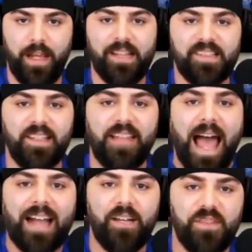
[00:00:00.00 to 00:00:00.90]
It's the
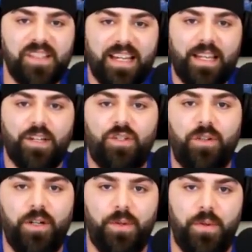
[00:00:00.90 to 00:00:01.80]
lack of seeking
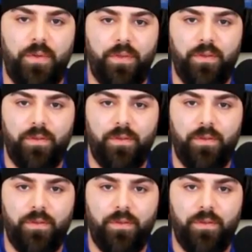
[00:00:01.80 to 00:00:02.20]
truth.